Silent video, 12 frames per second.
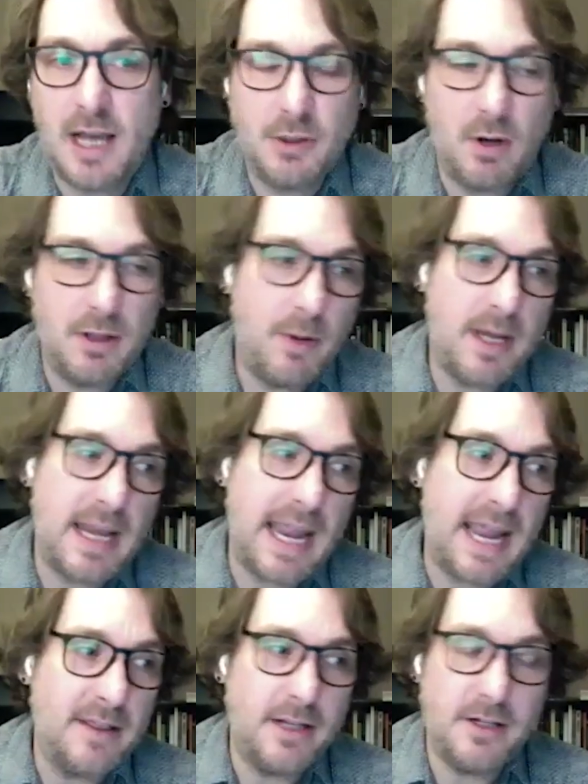So on the one
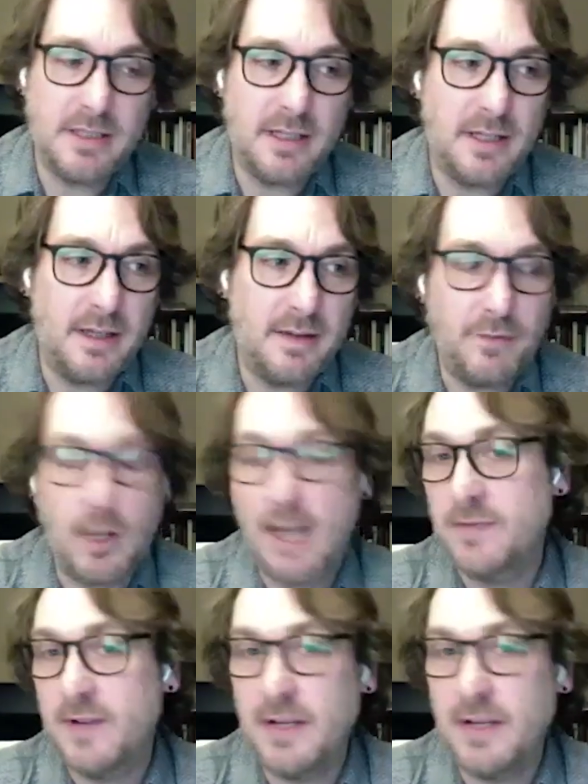hand, there's the philosophy